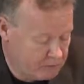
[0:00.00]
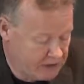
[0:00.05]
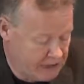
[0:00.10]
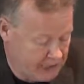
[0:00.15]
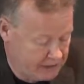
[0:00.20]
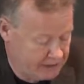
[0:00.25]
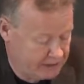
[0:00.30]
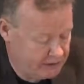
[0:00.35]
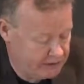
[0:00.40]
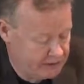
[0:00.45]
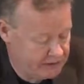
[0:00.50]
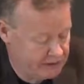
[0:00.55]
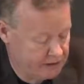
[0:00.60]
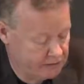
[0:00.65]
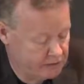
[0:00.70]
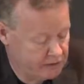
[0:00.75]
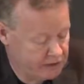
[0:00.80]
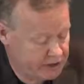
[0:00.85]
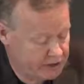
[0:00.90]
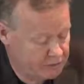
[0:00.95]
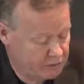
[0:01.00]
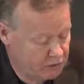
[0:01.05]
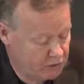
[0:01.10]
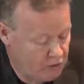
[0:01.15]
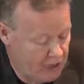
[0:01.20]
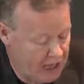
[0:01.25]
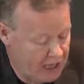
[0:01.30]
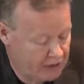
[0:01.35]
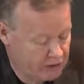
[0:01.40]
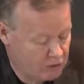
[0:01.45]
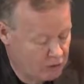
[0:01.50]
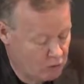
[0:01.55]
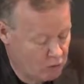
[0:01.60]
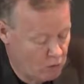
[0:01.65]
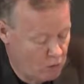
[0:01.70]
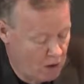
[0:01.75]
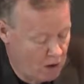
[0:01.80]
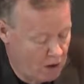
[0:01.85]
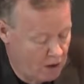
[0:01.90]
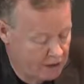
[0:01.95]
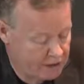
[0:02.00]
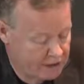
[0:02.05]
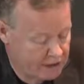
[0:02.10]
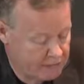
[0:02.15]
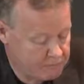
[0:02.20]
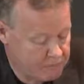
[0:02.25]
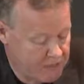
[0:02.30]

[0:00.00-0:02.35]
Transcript: practice in RISM to add new works and